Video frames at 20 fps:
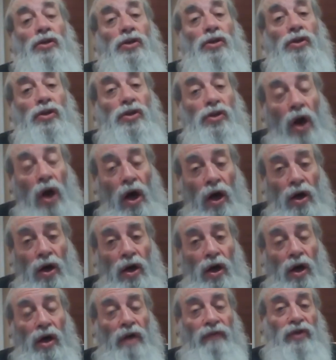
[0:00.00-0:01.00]

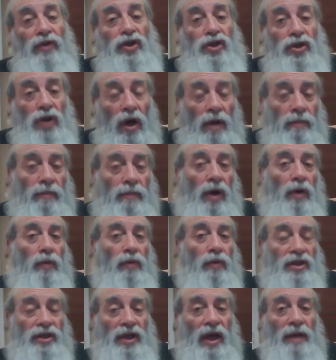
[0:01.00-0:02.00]
Zochar v'Shomer
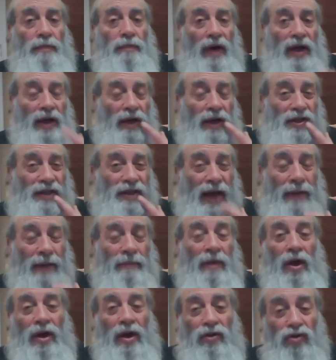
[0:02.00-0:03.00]
was said by
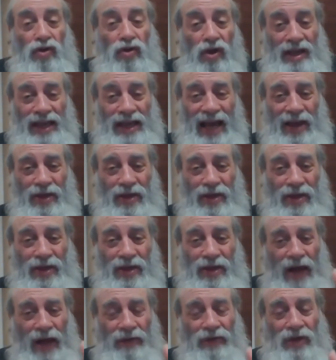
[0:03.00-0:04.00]
Hashem
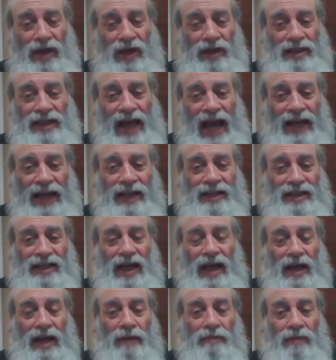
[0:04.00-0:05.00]
together at the exact
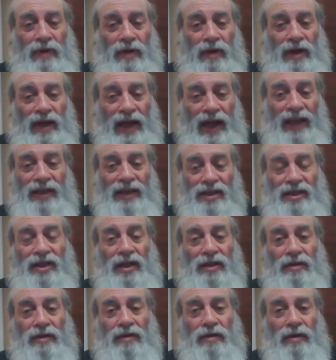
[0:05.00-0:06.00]
same
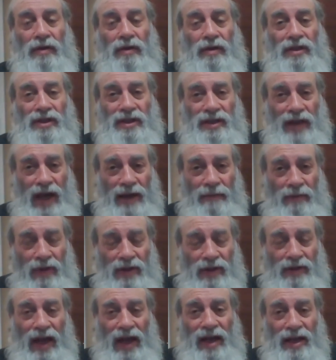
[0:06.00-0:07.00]
instant,
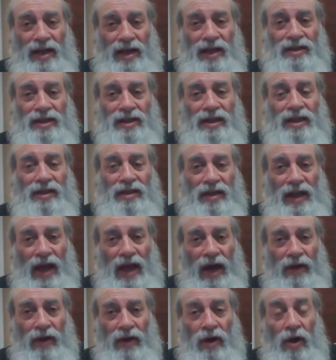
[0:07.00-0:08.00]
simultaneously
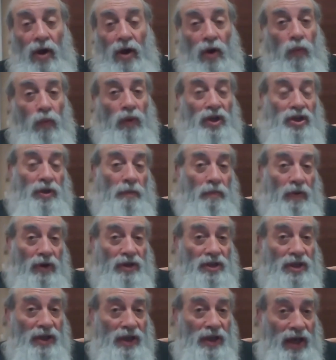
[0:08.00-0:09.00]
together, which a
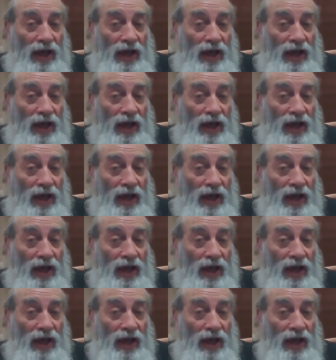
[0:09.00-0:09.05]
person